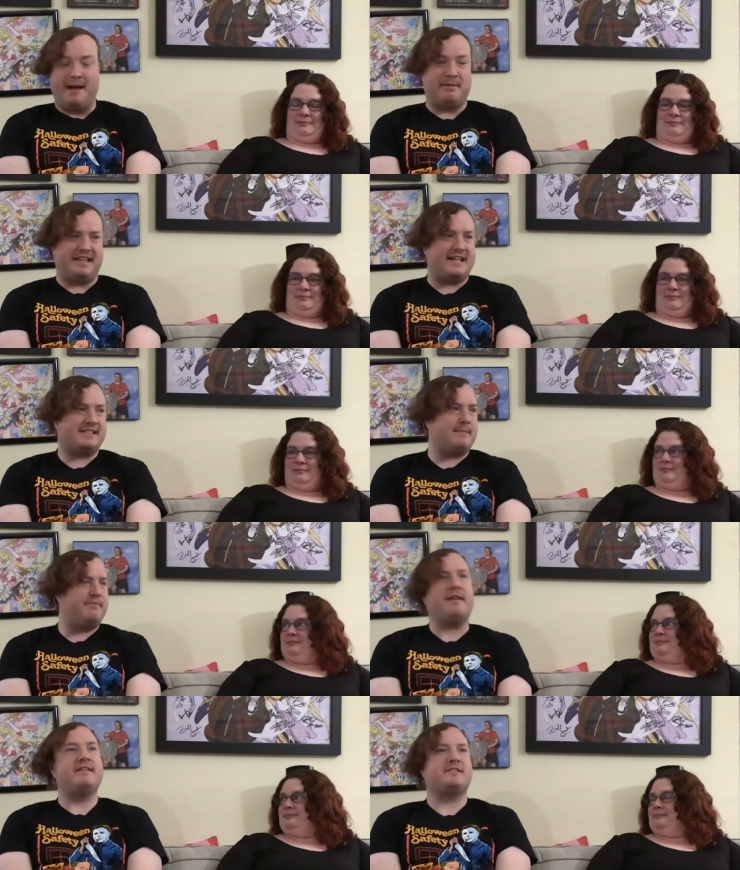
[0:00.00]
Speaker 1: But they seem
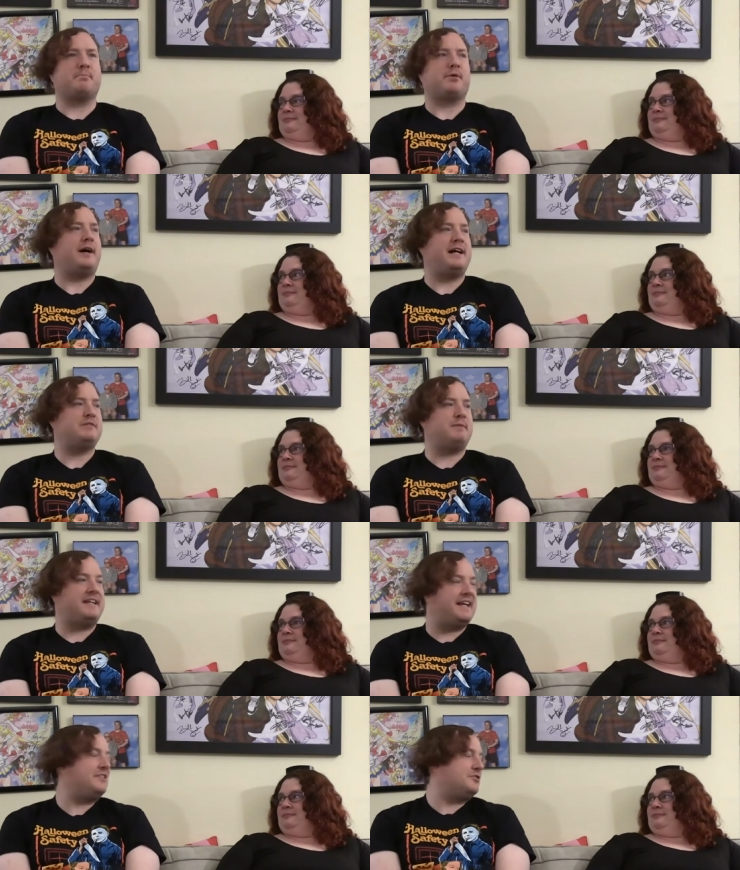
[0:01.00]
very surprised when
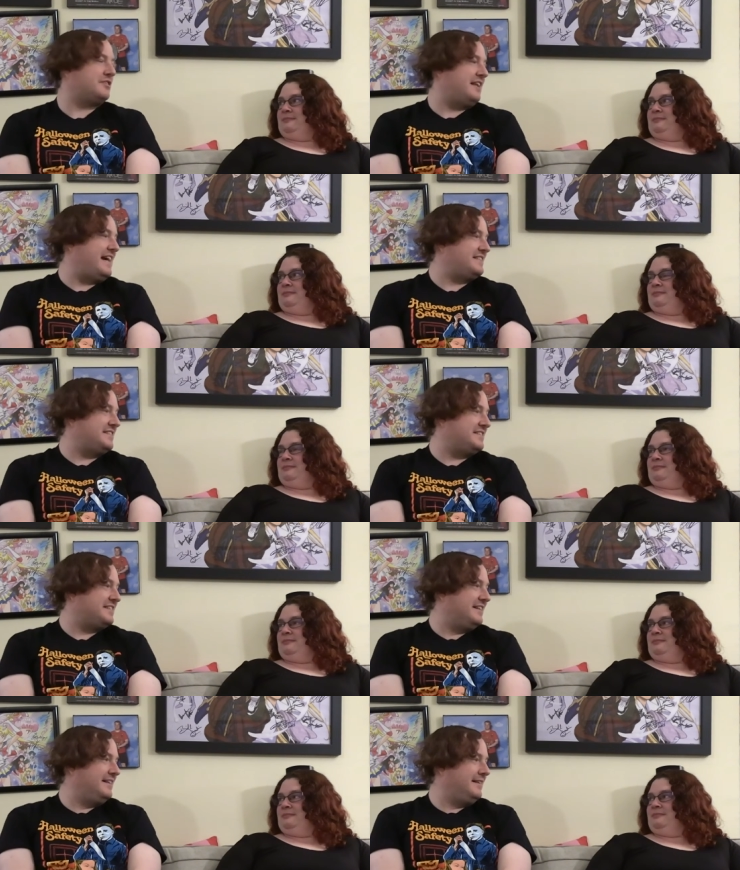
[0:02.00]
he had those glasses.